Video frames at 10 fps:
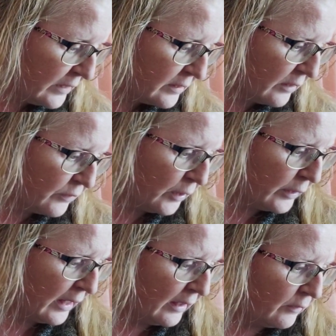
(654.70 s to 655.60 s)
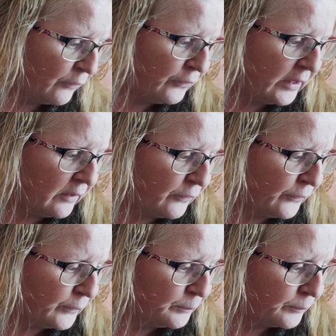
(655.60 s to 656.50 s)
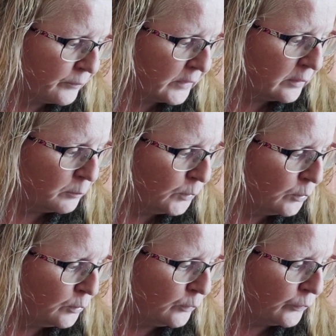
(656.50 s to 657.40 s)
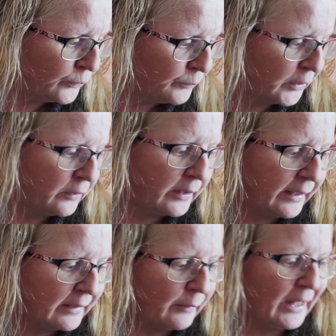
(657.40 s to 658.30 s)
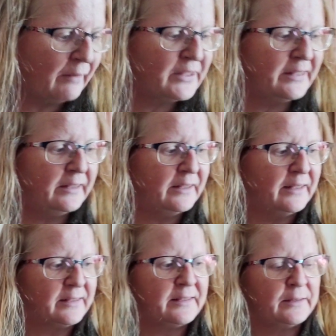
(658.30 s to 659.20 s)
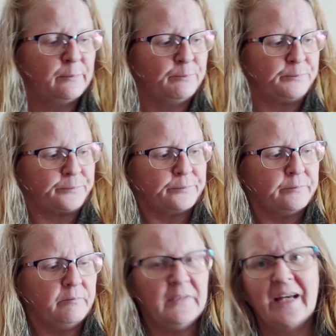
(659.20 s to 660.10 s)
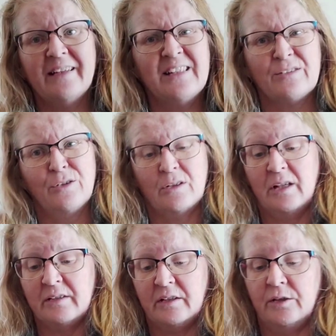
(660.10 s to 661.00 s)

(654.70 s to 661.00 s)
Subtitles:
stuff. Okay, fluff, move. Okay, now I have seen this, and these are all kinds of